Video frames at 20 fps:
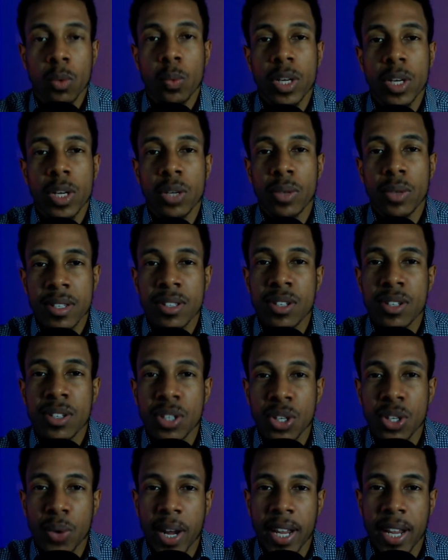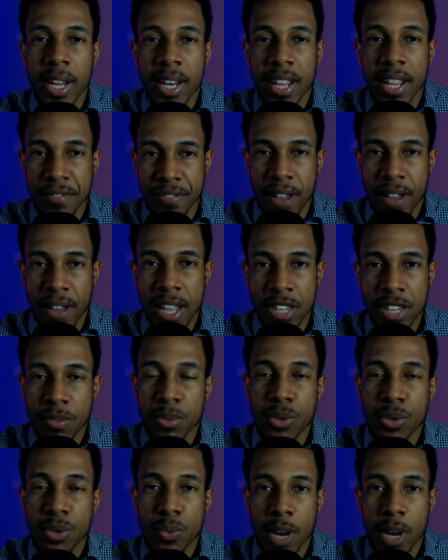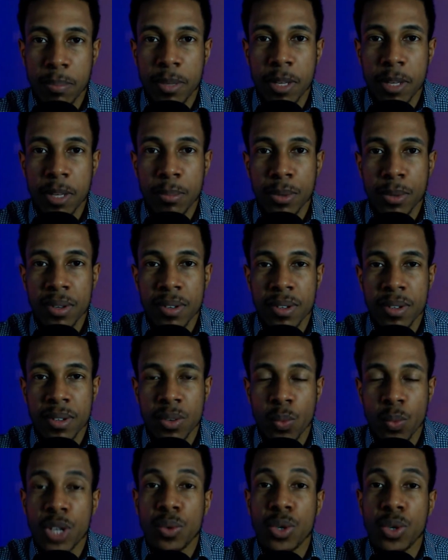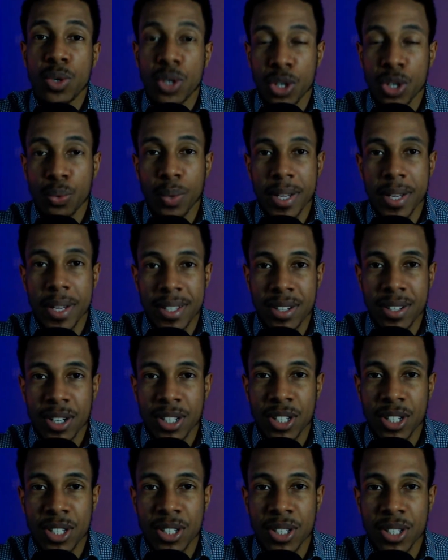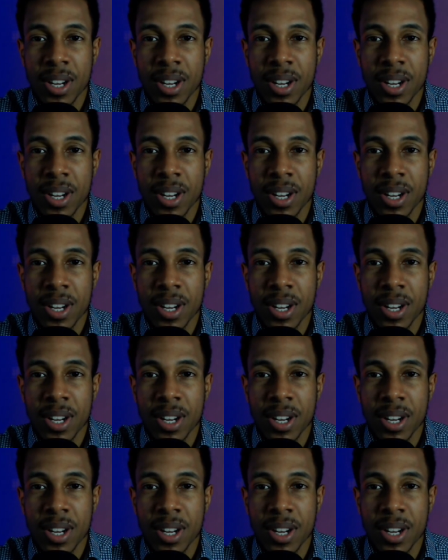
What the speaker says: When you listen to the right advice from the right people, when you do your research